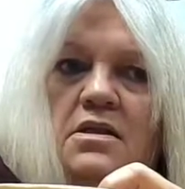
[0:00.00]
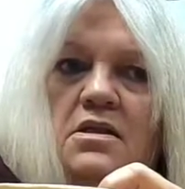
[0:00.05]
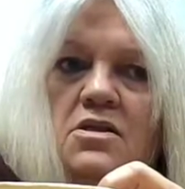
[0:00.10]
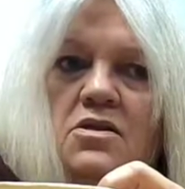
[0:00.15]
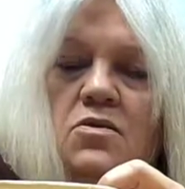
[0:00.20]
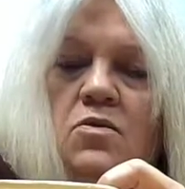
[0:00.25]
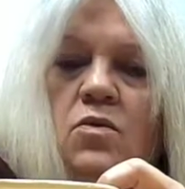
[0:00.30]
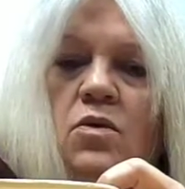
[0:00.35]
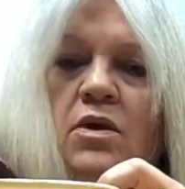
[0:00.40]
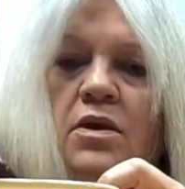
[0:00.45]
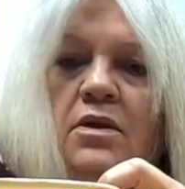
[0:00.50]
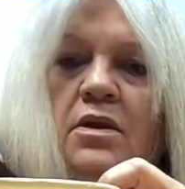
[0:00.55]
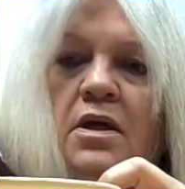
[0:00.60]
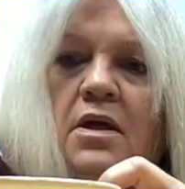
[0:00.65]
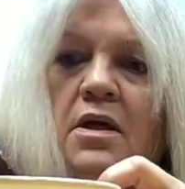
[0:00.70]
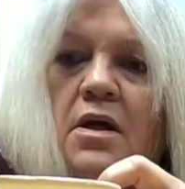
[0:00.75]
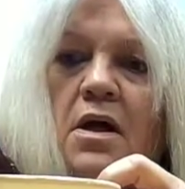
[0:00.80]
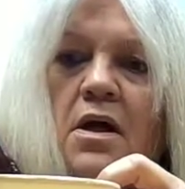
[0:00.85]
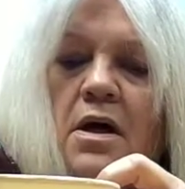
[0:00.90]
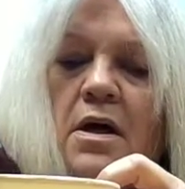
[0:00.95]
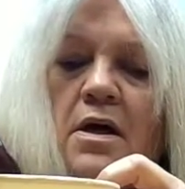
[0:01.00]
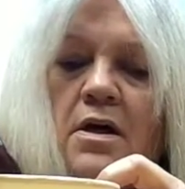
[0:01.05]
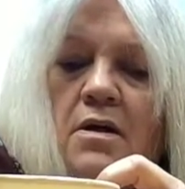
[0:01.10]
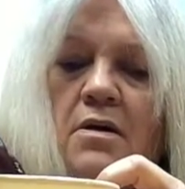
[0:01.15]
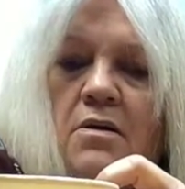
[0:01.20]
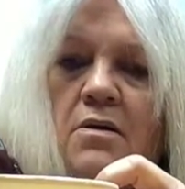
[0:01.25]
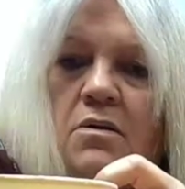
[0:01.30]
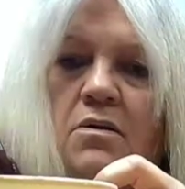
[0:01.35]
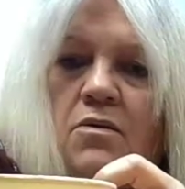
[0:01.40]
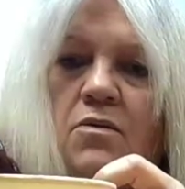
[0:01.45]
this is the one
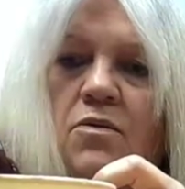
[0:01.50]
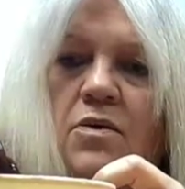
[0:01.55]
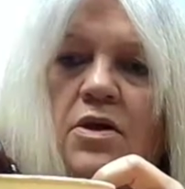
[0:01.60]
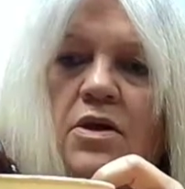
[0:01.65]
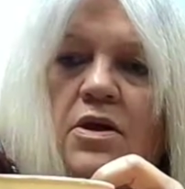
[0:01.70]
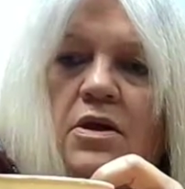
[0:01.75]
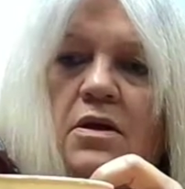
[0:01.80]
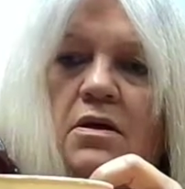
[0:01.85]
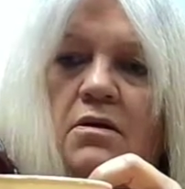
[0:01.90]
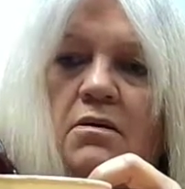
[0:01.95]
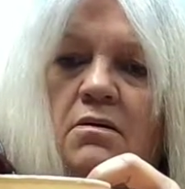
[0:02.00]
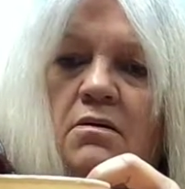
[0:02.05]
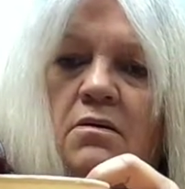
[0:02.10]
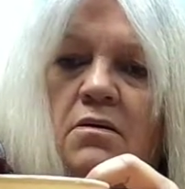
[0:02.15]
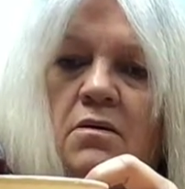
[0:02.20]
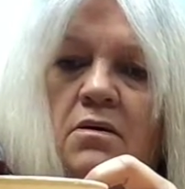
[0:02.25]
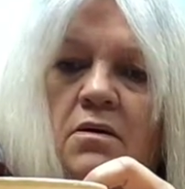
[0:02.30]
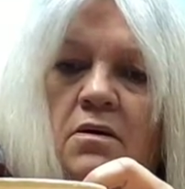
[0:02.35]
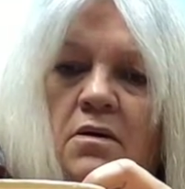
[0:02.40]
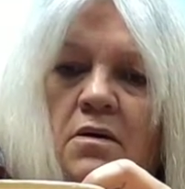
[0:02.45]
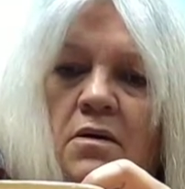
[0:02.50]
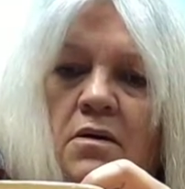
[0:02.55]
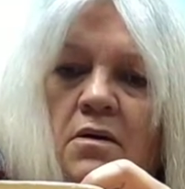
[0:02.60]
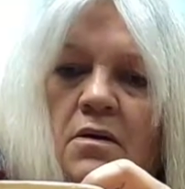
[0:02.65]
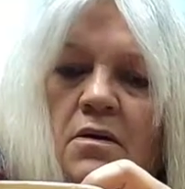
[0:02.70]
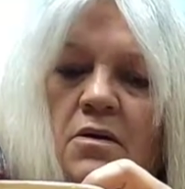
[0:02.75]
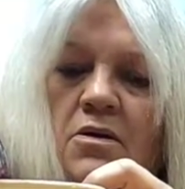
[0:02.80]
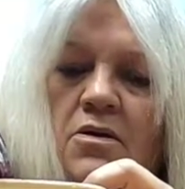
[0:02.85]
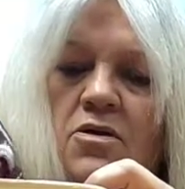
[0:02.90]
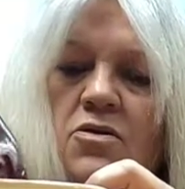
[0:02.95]
that we
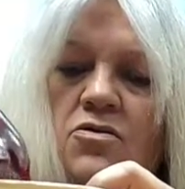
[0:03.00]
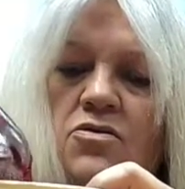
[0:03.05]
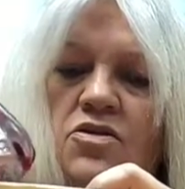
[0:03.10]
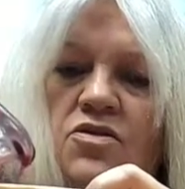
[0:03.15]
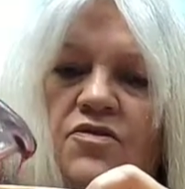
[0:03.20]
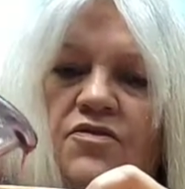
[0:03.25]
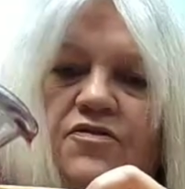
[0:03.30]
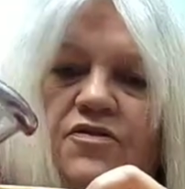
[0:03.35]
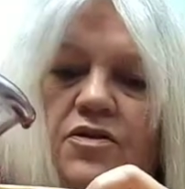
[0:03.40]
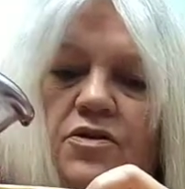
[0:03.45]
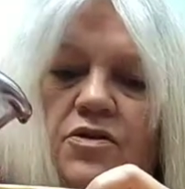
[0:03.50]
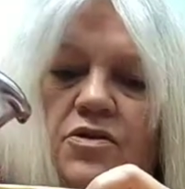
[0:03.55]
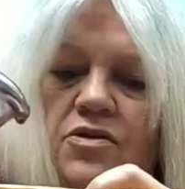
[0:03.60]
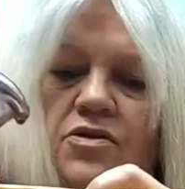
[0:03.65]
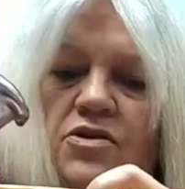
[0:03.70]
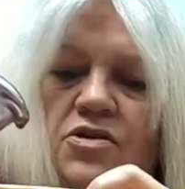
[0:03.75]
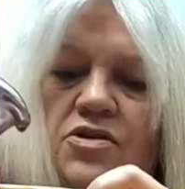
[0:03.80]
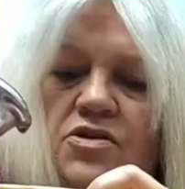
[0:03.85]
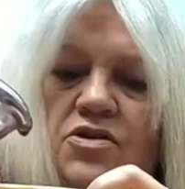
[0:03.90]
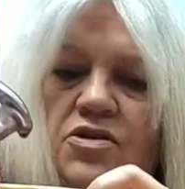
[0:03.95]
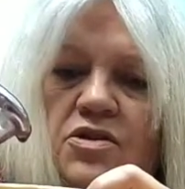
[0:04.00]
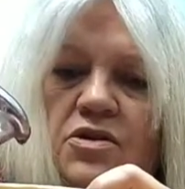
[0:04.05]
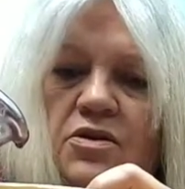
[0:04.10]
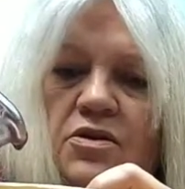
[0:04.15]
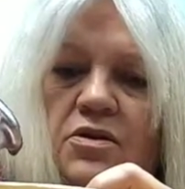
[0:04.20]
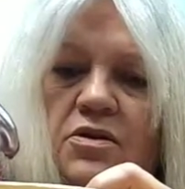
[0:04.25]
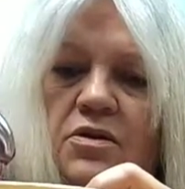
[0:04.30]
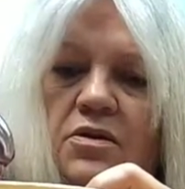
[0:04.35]
use first.